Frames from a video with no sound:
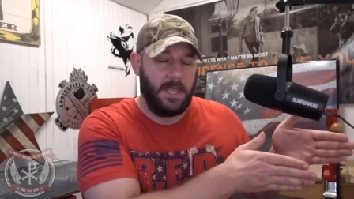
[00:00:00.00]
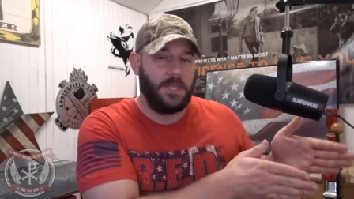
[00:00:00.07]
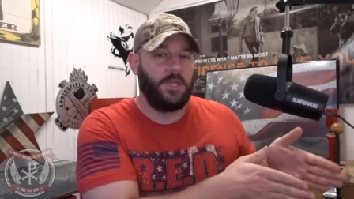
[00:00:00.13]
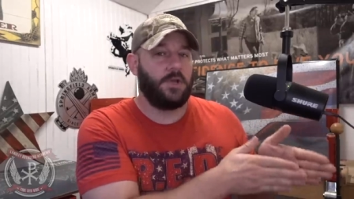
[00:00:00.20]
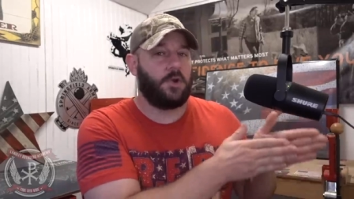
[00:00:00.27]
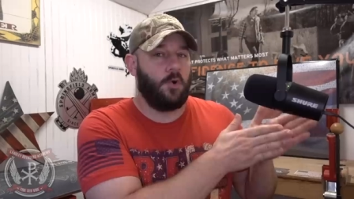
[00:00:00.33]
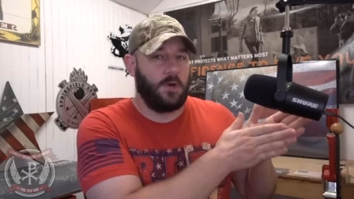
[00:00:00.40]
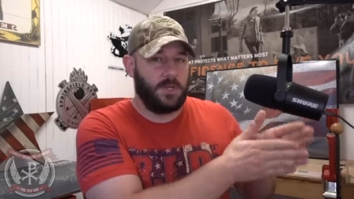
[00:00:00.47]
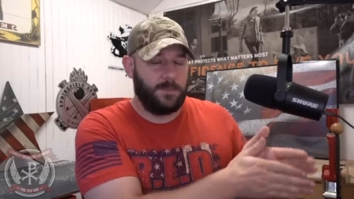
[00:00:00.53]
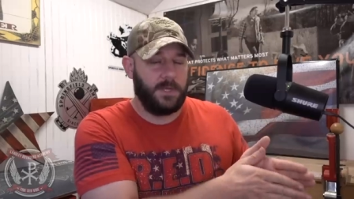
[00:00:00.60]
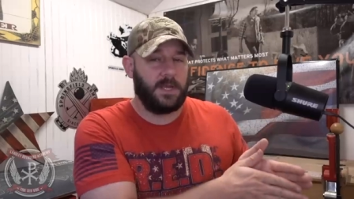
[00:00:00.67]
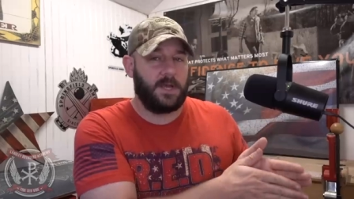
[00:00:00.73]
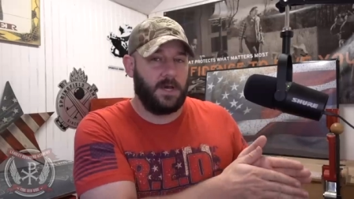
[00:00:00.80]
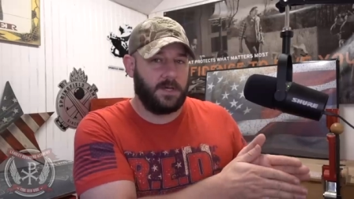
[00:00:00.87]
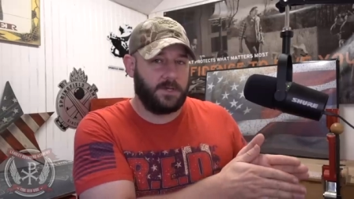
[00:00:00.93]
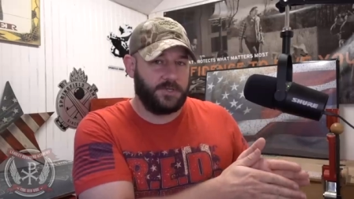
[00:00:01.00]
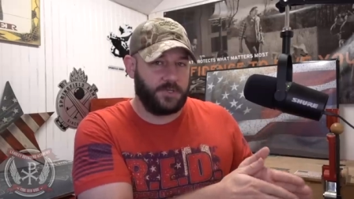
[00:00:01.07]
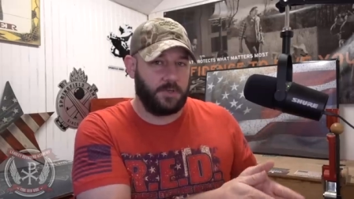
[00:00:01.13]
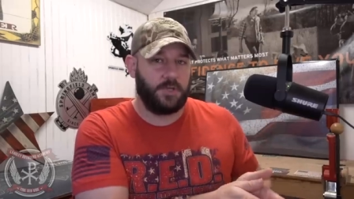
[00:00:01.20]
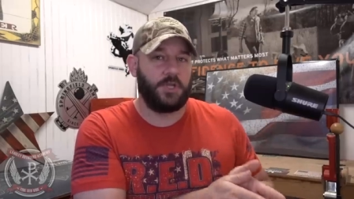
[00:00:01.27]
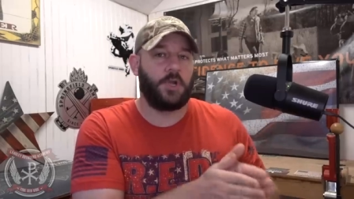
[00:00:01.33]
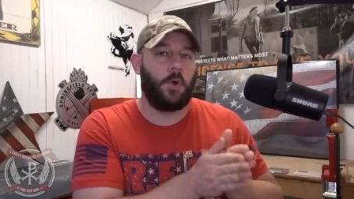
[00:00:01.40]
You're going to be a gun
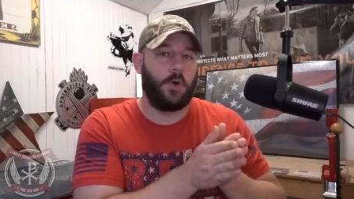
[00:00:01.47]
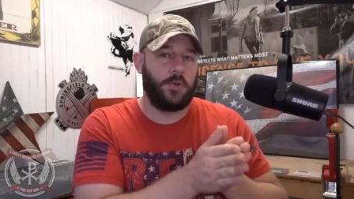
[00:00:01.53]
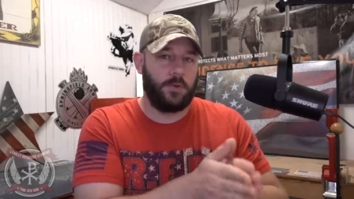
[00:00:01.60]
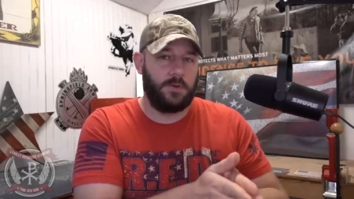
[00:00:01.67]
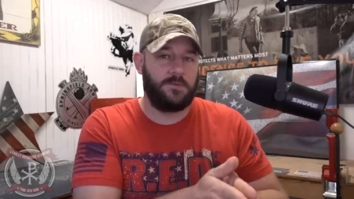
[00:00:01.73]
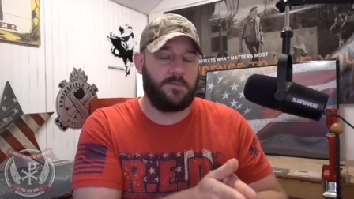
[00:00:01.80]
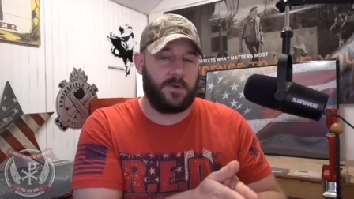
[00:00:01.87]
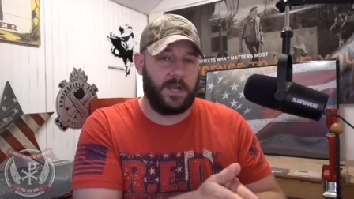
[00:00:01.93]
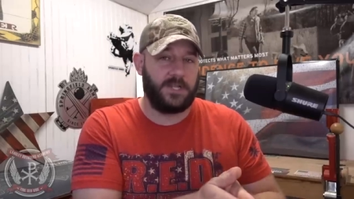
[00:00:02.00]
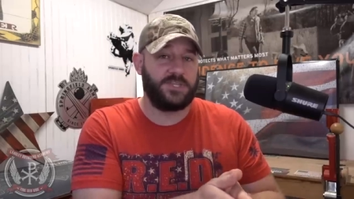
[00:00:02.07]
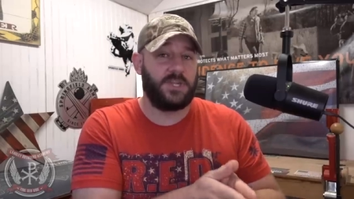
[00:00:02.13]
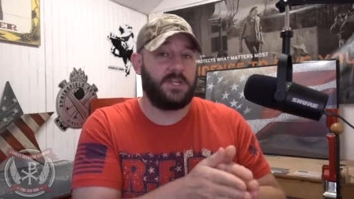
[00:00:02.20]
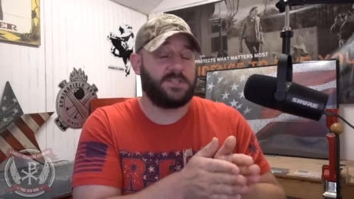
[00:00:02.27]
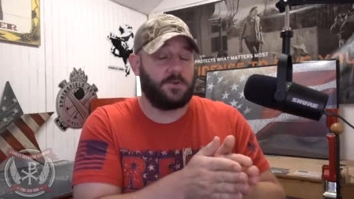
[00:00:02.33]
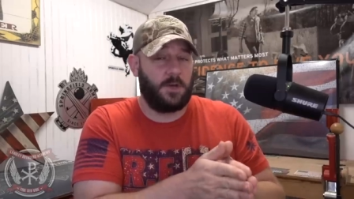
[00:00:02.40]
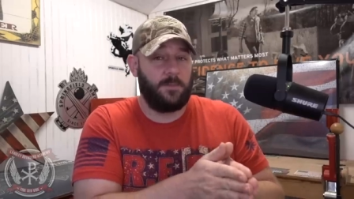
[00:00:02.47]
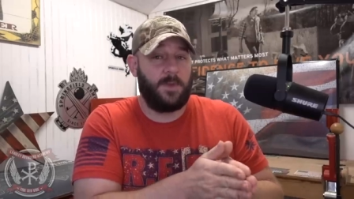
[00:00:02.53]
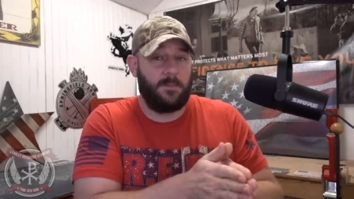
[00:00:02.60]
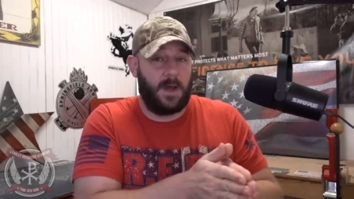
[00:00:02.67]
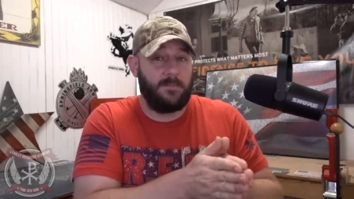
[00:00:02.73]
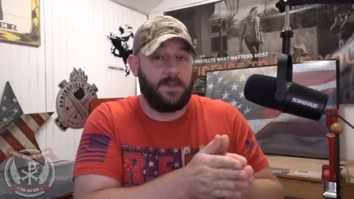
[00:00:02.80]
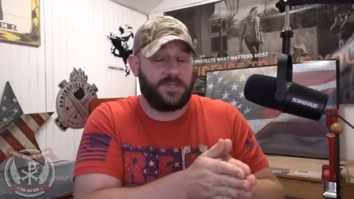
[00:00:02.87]
controller, you're going to infringe, and it's going to
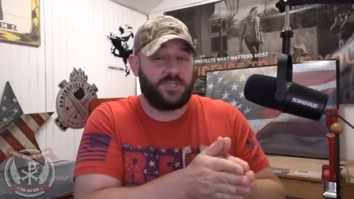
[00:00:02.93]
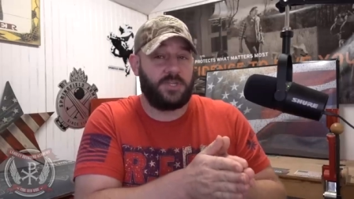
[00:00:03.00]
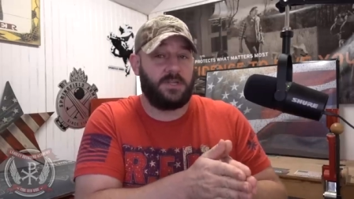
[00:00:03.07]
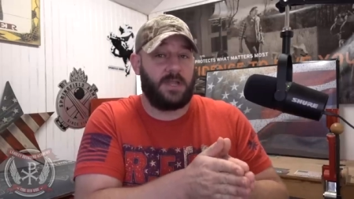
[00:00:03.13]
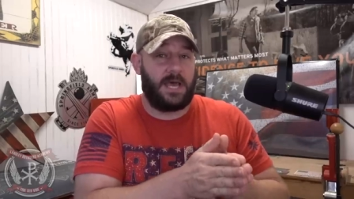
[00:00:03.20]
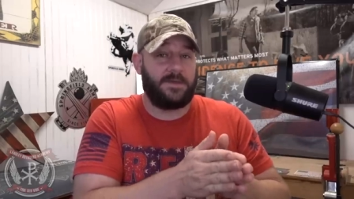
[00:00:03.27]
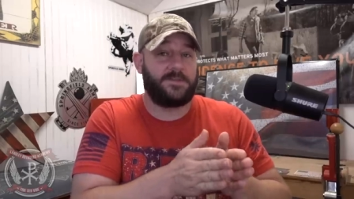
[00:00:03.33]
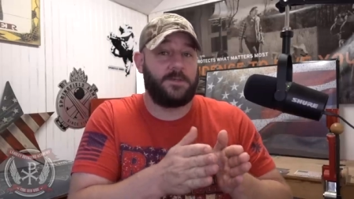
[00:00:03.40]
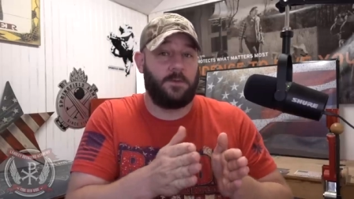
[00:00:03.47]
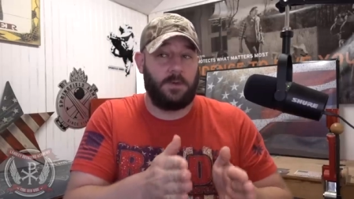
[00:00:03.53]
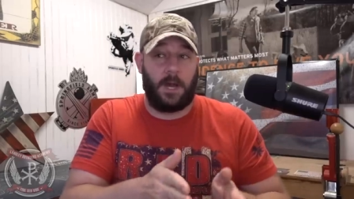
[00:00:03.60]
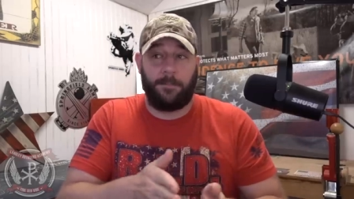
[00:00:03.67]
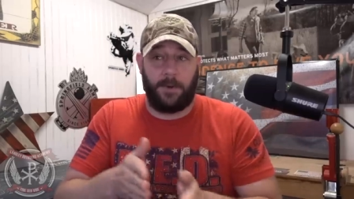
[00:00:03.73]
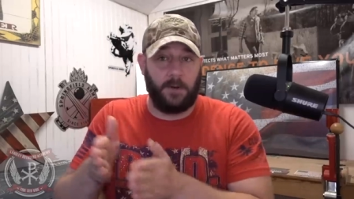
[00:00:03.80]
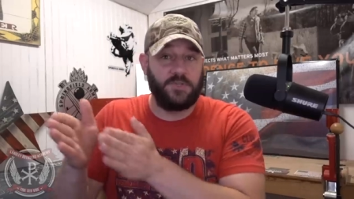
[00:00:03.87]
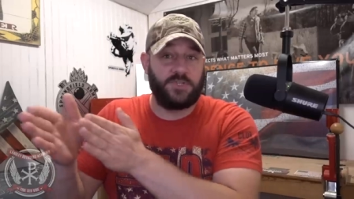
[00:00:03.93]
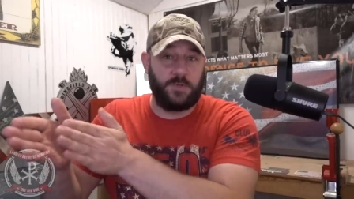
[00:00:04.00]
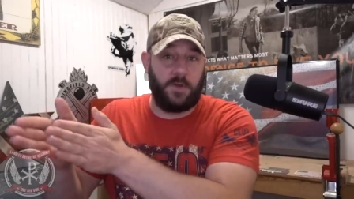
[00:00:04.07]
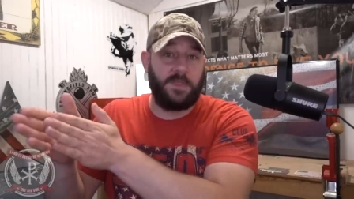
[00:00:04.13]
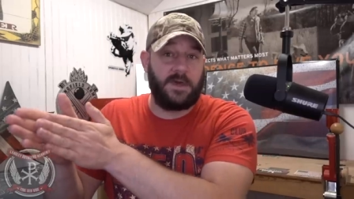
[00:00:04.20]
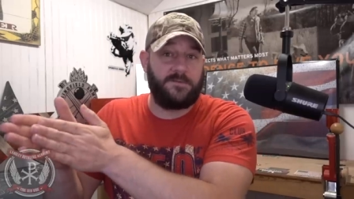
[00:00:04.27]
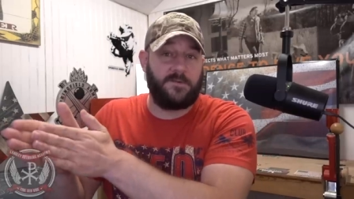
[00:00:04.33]
be my mission in life to oppose
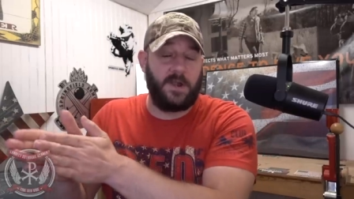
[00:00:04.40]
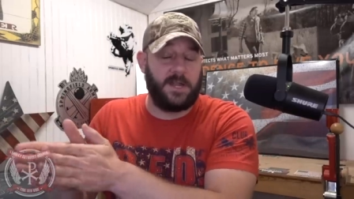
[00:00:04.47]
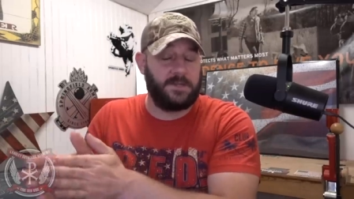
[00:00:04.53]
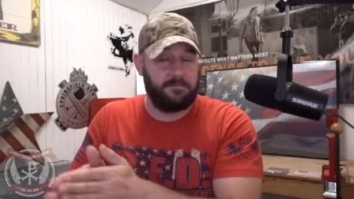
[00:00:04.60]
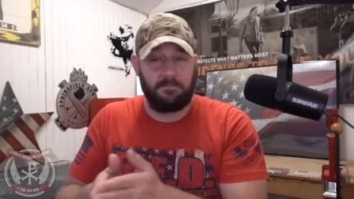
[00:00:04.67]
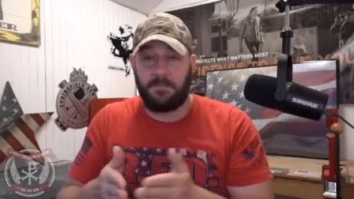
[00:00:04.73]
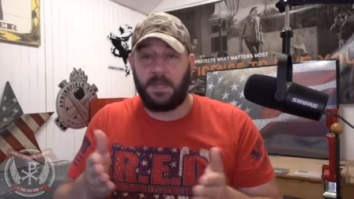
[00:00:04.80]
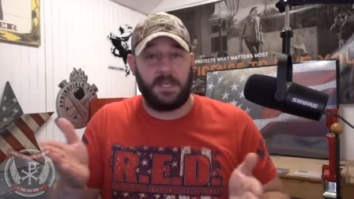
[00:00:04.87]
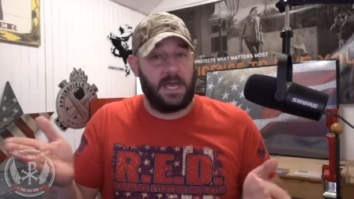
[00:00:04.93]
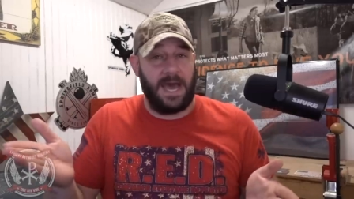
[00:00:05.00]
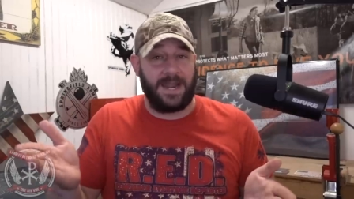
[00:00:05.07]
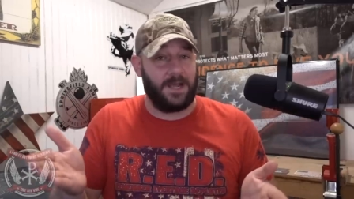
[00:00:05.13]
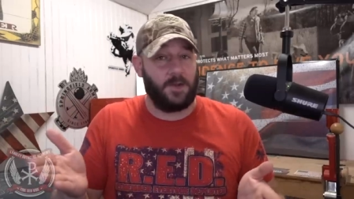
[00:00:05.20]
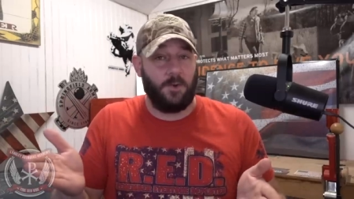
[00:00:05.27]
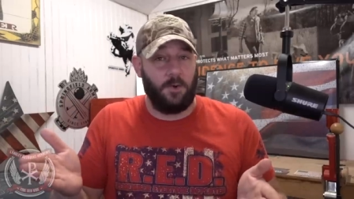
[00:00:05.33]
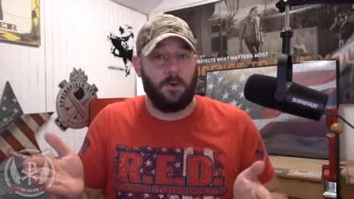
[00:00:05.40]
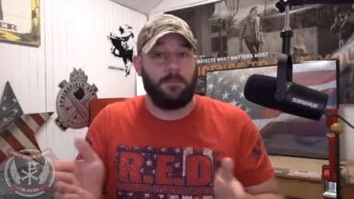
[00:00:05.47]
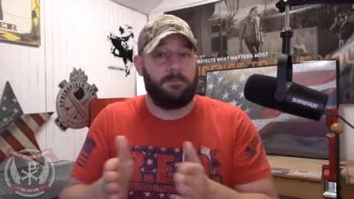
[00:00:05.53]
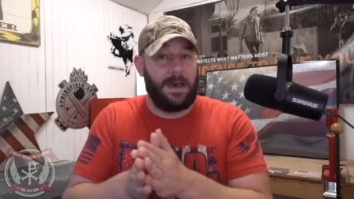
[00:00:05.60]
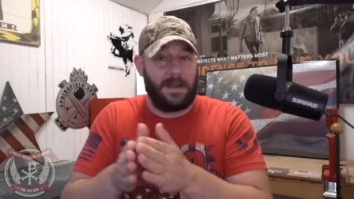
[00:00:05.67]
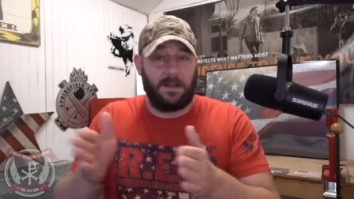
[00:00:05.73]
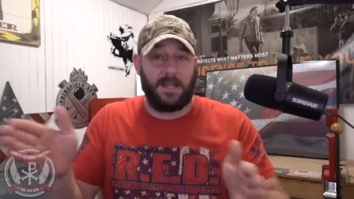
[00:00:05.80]
you on that front. Got it,
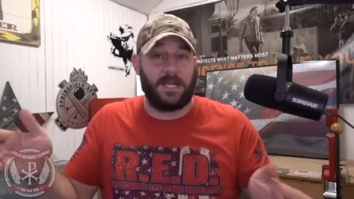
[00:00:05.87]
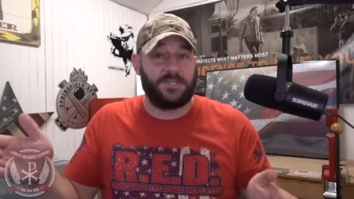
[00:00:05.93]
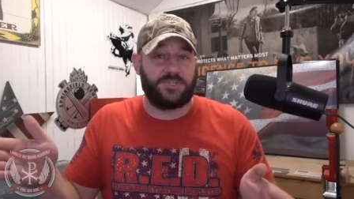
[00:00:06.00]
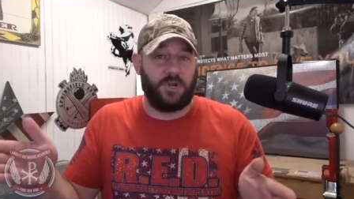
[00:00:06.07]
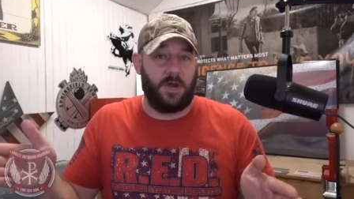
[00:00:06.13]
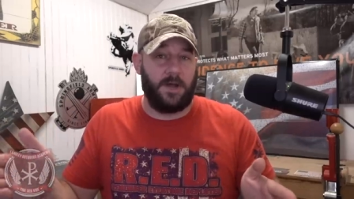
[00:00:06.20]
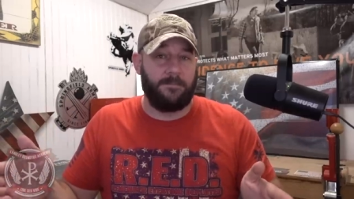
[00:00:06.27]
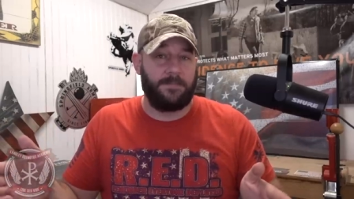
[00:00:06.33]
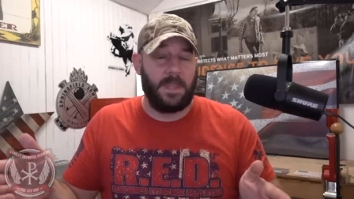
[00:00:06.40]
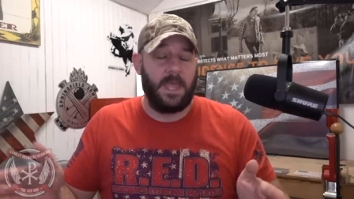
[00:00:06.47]
cool, battle lines drawn.